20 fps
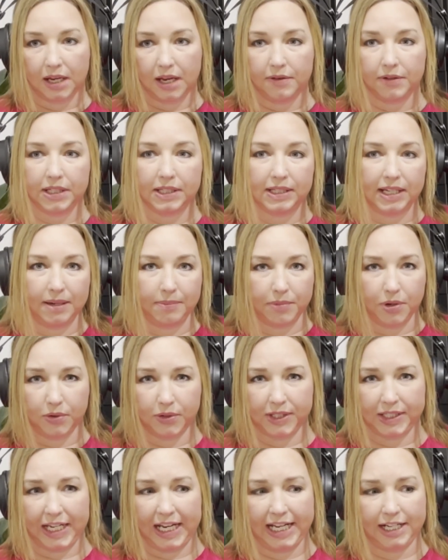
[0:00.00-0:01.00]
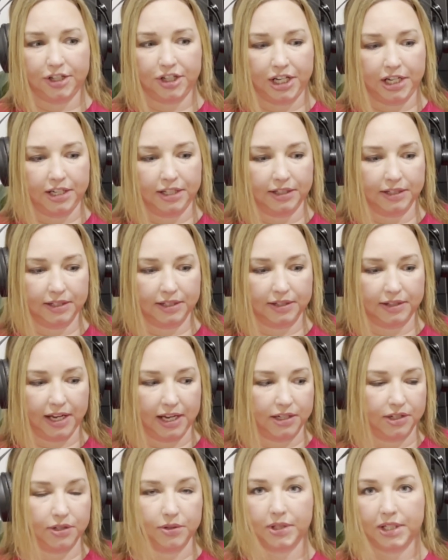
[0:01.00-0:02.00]
I would say most agents
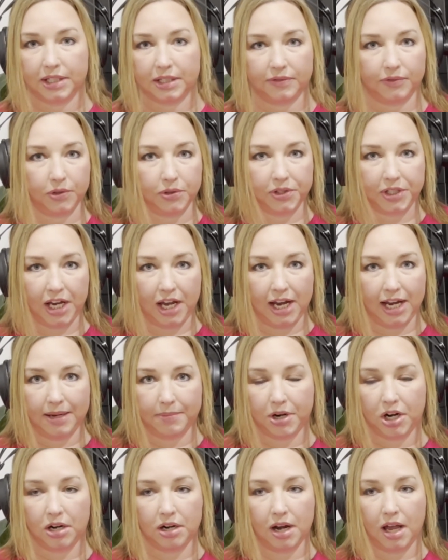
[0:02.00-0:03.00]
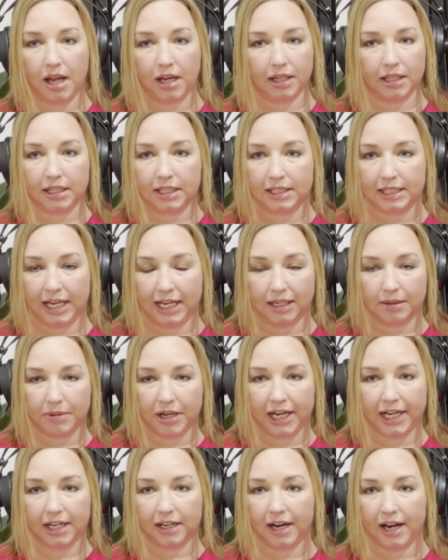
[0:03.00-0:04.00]
that do this full time are not going to take a
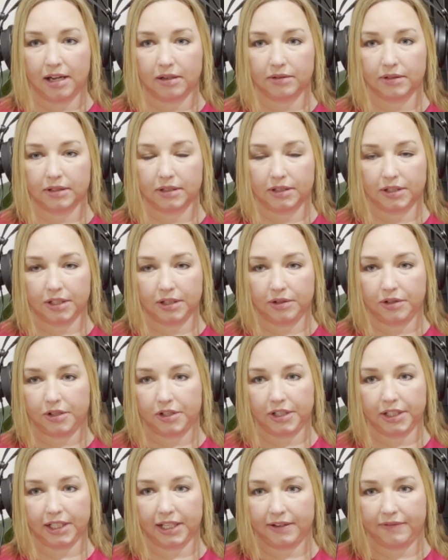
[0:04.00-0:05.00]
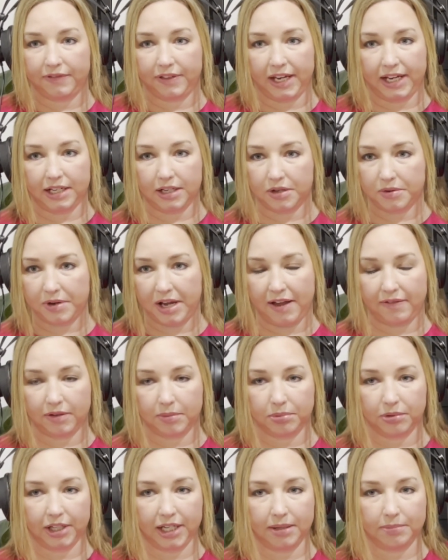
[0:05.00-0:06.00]
buyer out to look if they don't have a
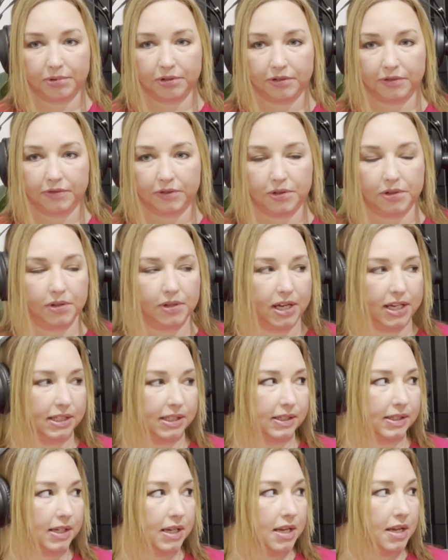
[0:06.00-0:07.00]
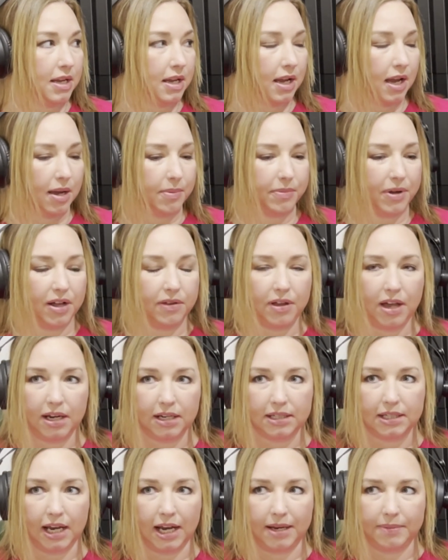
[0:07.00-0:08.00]
pre-approval. It's a lot of
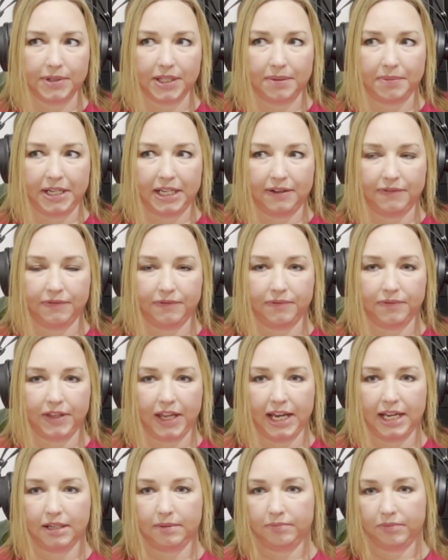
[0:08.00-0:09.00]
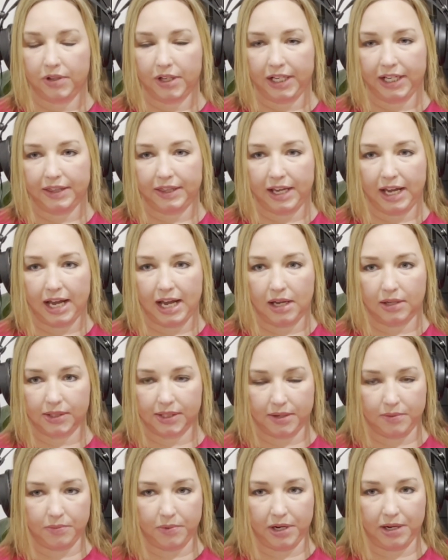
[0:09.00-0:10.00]
times, I mean, if they look at the house
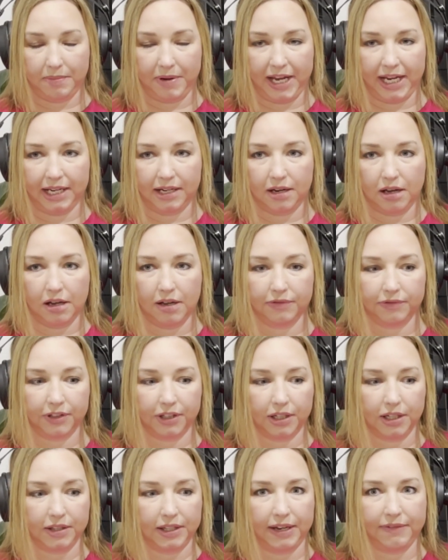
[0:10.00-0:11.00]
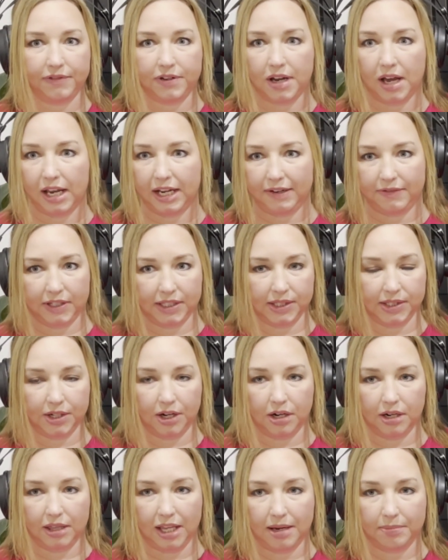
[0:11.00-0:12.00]
and want to make an offer and they've not even
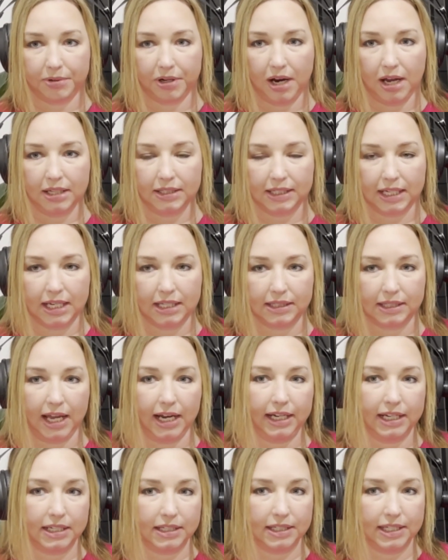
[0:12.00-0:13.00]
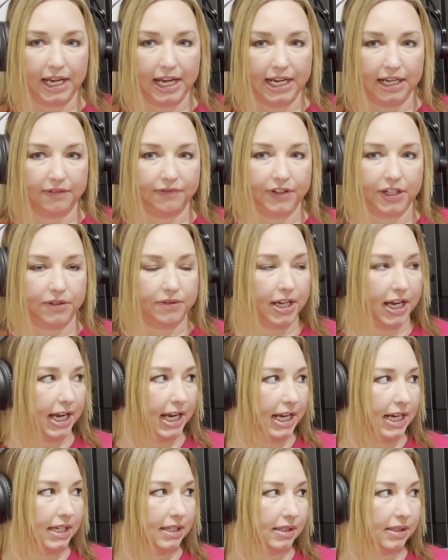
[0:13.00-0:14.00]
started that process, that can take a few
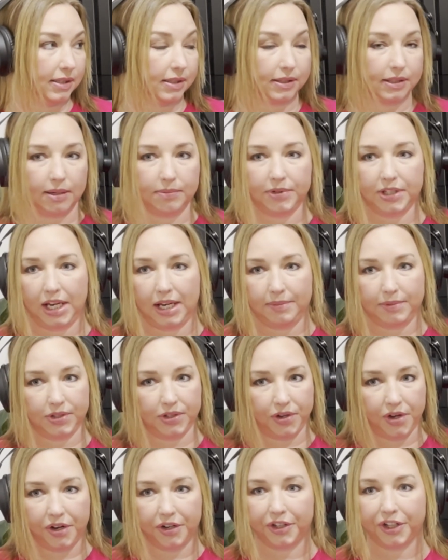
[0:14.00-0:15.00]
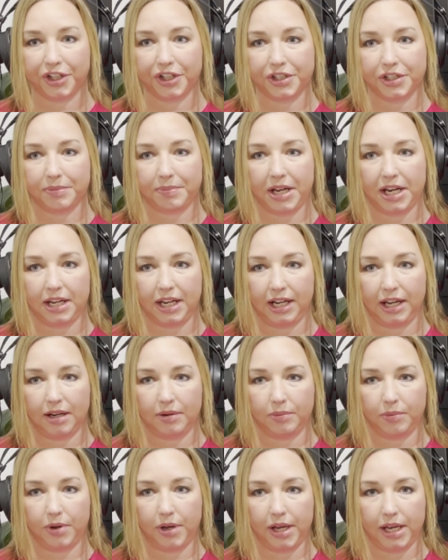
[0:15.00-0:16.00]
days, sometimes longer, depending on
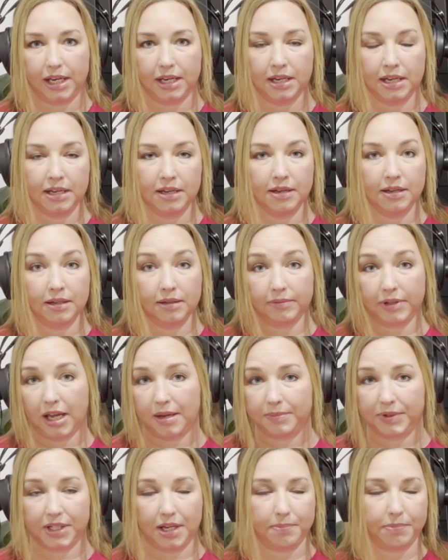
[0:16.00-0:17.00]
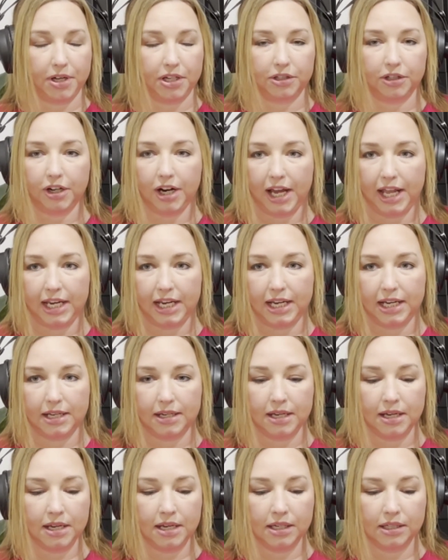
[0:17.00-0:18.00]
what comes up on credit.
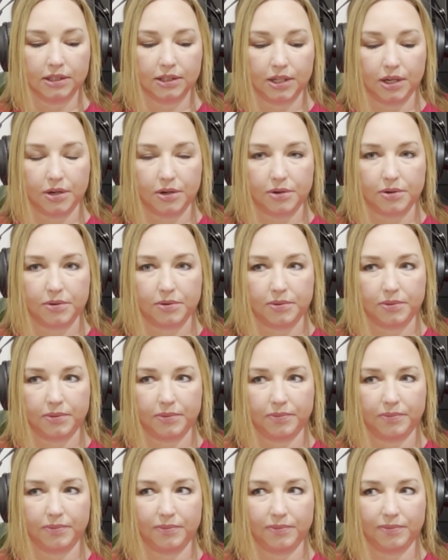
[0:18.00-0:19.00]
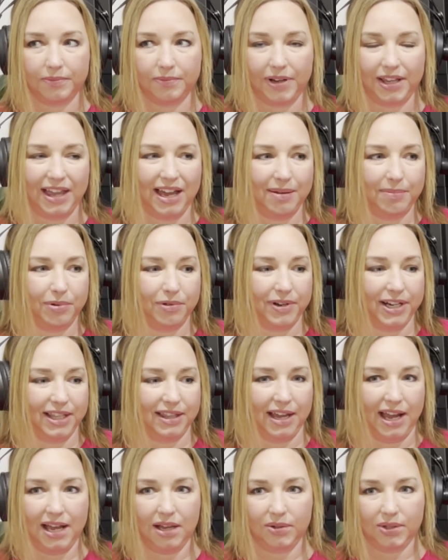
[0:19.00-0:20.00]
So by that point, the
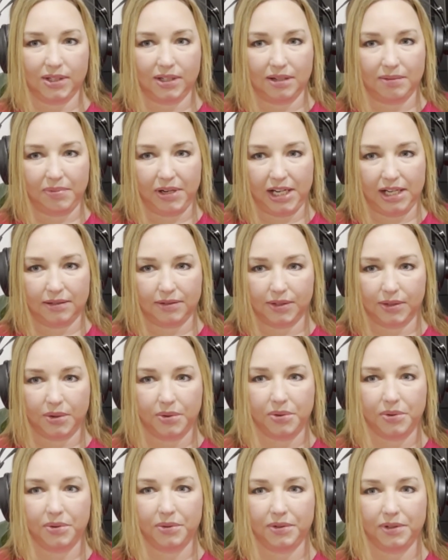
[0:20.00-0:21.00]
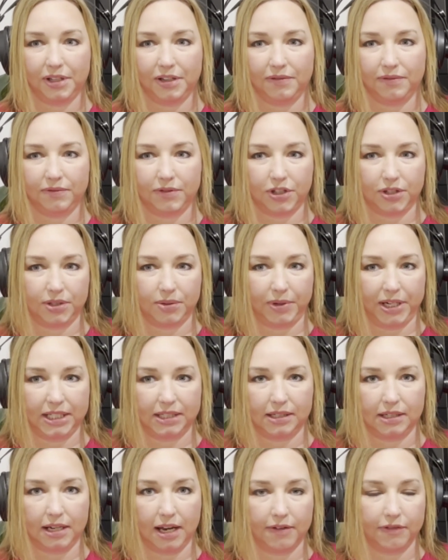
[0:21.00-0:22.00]
house could be sold. You've just
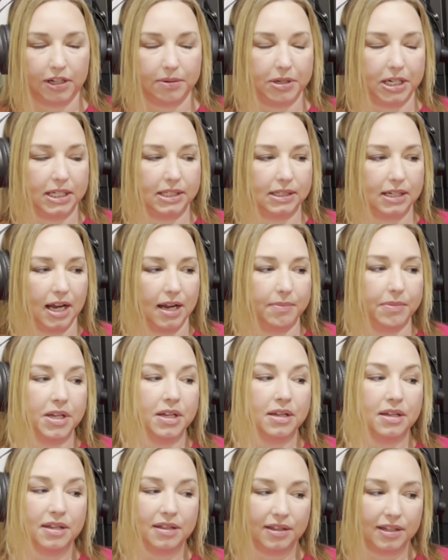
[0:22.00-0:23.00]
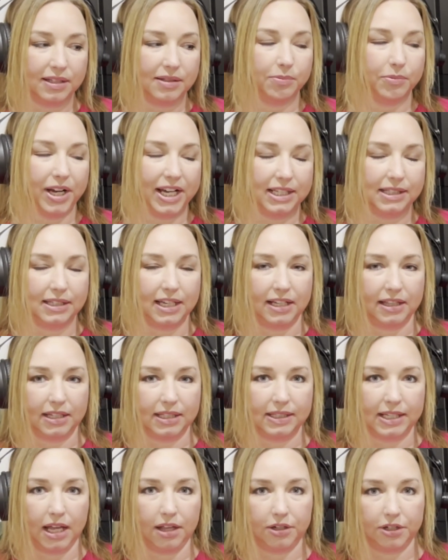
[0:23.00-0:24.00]
wasted everybody's time. This wasting the
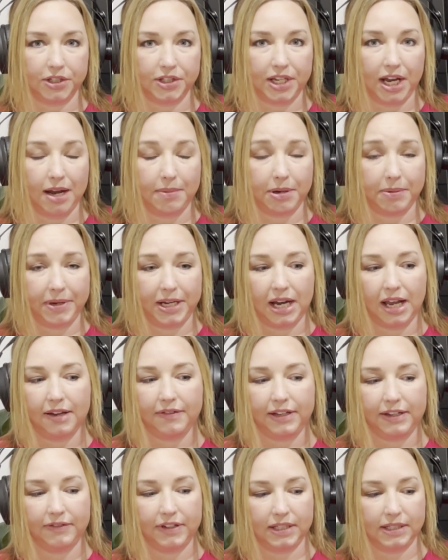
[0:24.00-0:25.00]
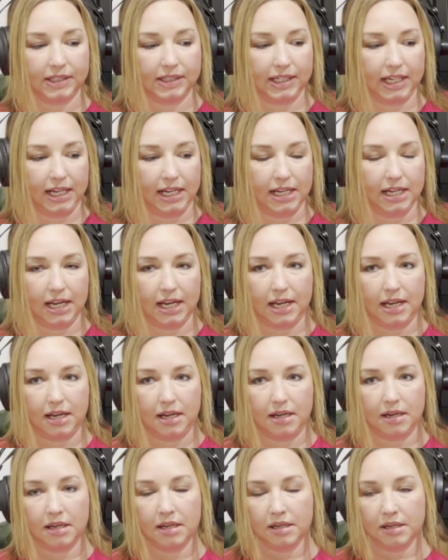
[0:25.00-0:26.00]
seller's time. I mean, I've even seen
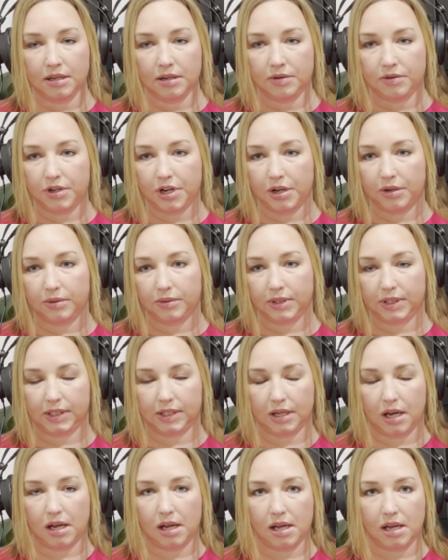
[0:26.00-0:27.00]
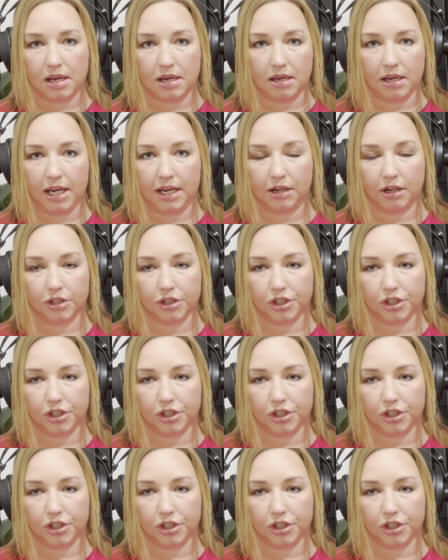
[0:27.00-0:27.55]
in notes on in our